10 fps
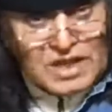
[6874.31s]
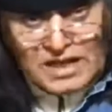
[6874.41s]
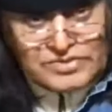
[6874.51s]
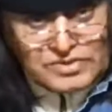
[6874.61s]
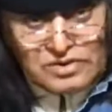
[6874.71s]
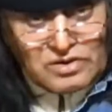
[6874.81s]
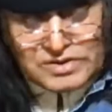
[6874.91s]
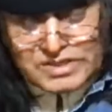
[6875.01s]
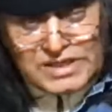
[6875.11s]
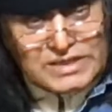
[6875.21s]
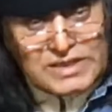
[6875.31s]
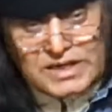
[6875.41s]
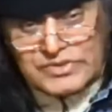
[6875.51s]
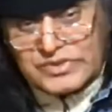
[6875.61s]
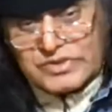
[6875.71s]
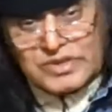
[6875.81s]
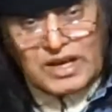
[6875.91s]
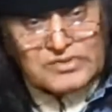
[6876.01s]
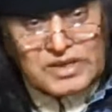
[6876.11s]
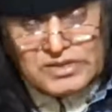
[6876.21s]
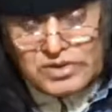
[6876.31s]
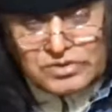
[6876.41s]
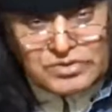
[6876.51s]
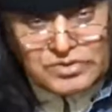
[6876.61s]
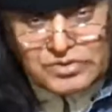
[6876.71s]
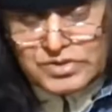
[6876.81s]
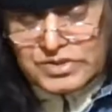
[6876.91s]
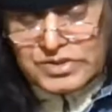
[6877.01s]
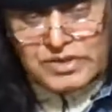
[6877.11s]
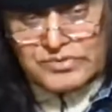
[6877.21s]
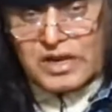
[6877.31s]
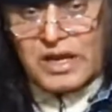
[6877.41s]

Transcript: licensed law traders, the judges, the judiciary.